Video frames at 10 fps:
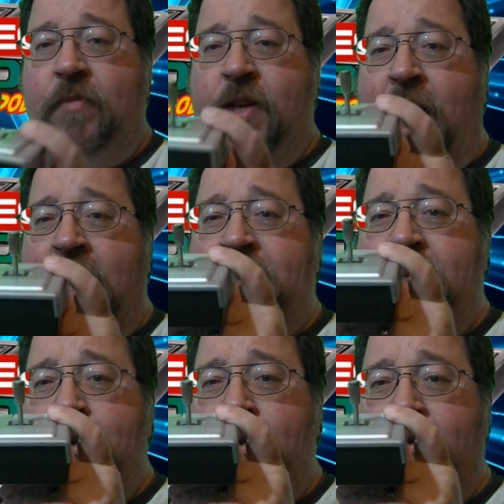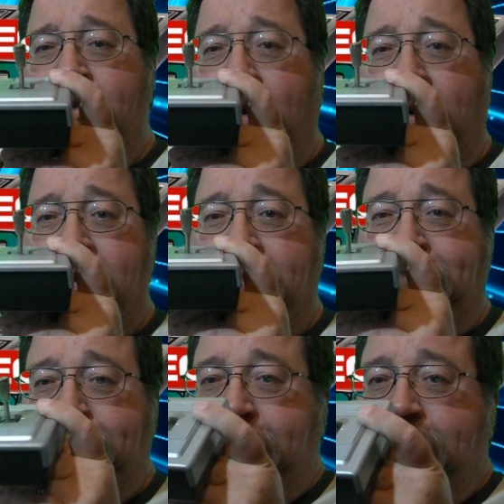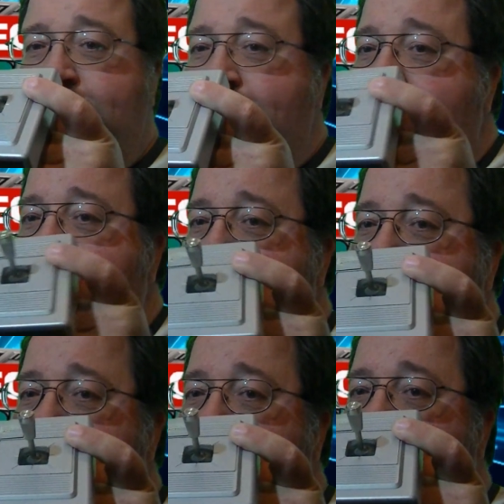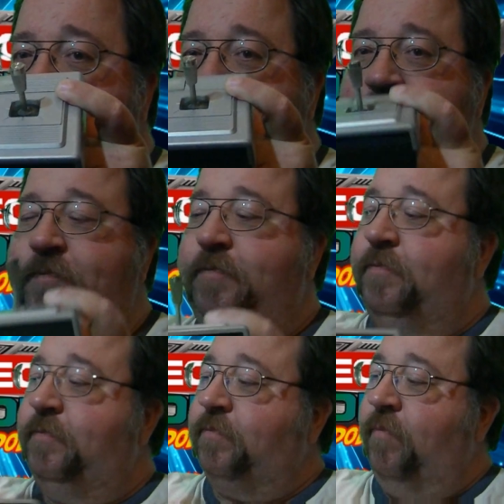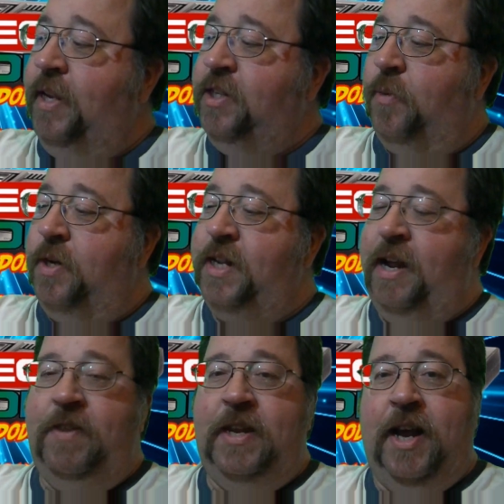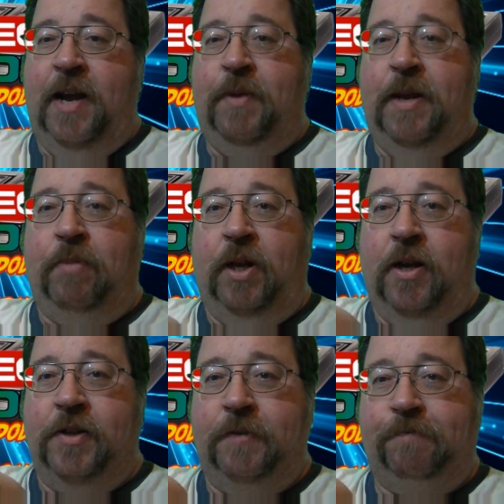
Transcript: Odyssey 2 controllers. Cool. These are the ones that have the 9-pin plugs